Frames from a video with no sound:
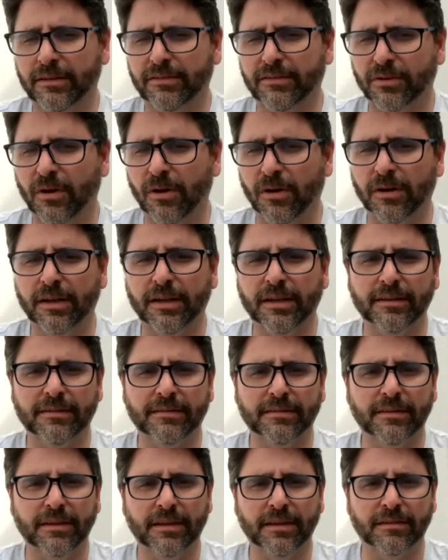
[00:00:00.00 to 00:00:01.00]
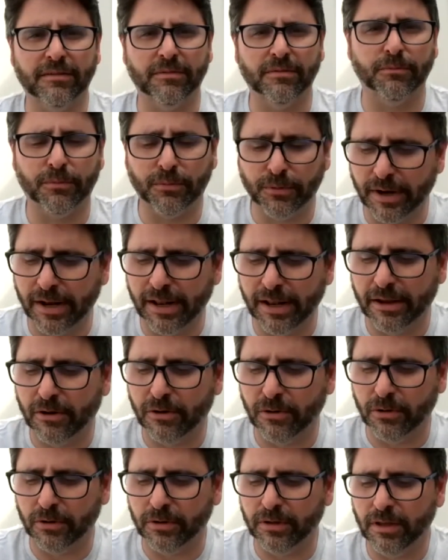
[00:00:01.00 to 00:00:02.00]
this song is
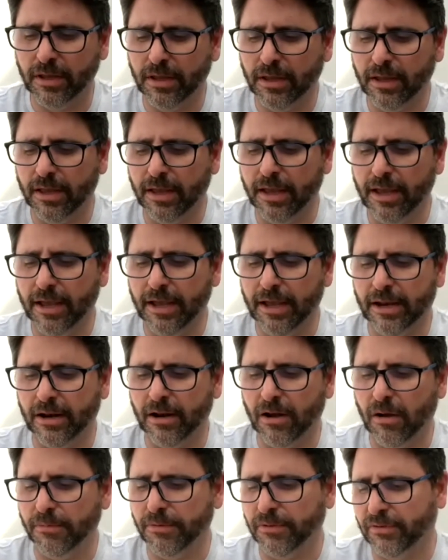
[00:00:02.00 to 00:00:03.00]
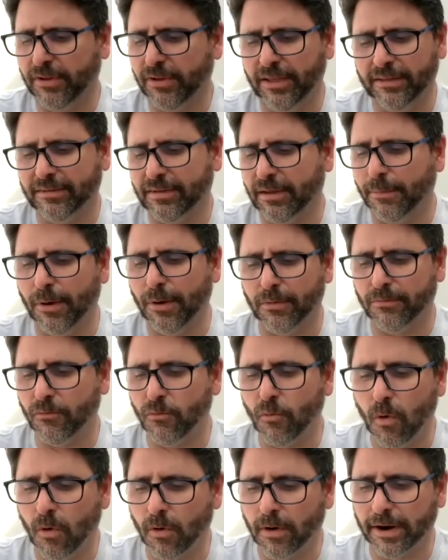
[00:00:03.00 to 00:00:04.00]
really good. And obviously, it's
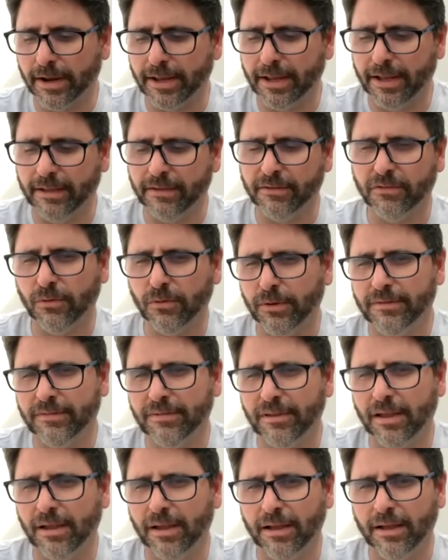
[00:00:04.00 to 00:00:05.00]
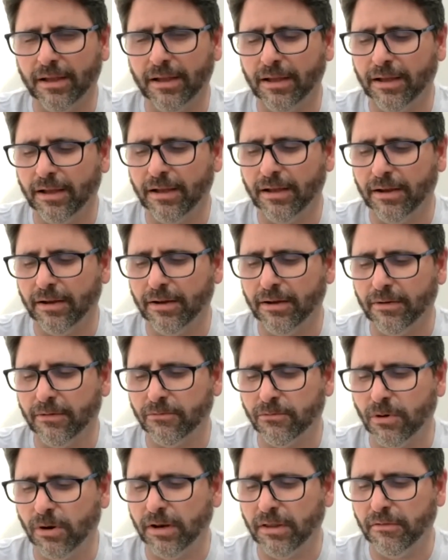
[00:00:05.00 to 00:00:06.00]
about war again, so it's a
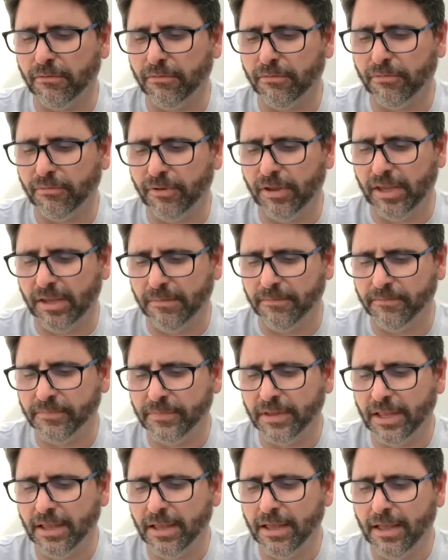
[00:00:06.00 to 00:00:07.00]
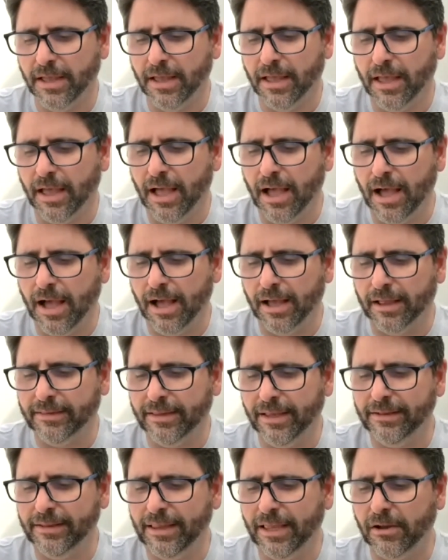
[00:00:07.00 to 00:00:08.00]
running theme.
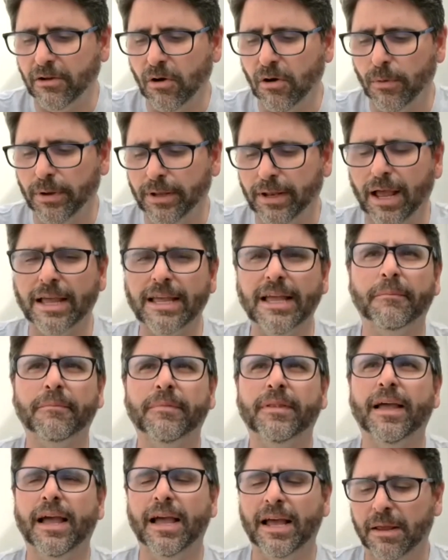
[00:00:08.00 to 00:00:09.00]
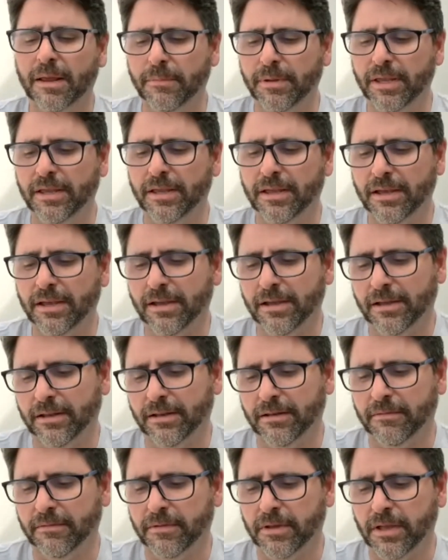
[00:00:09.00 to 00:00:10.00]
Then they go with I Am the Enemy,
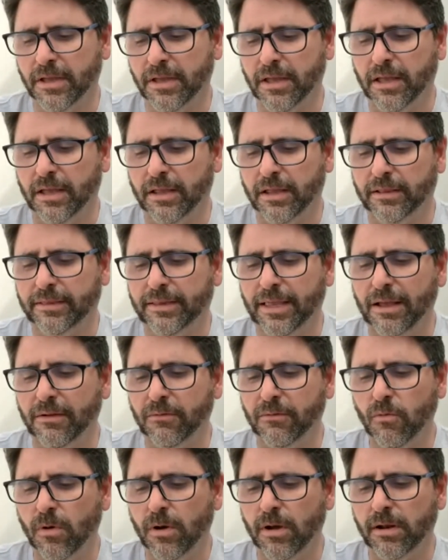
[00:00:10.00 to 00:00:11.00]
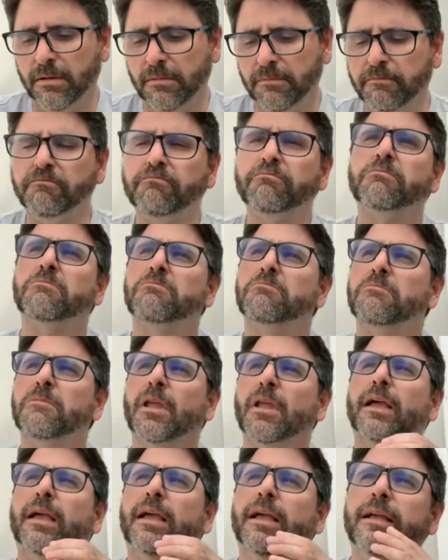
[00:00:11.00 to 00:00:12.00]
and that one
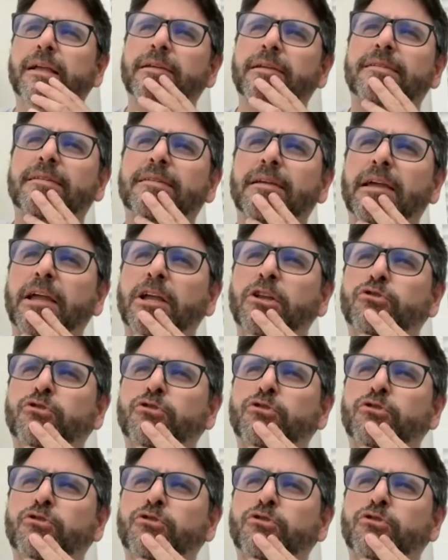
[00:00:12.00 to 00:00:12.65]
is